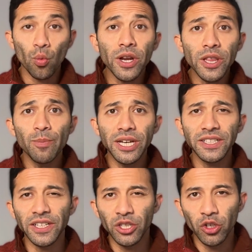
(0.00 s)
One of the
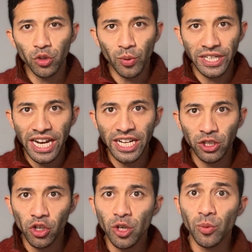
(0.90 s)
biggest issues when getting
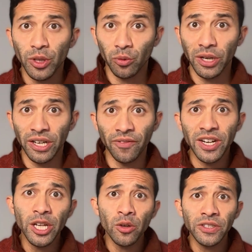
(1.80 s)
started with creating
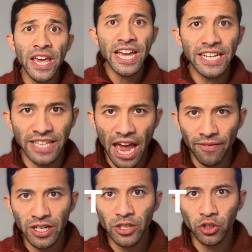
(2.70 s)
videos is
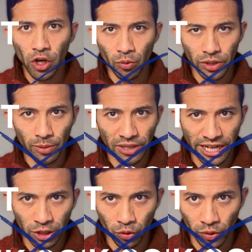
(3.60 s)
having to start with a
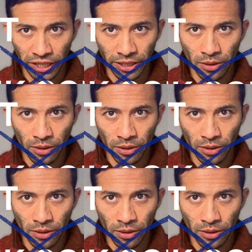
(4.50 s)
blank screen.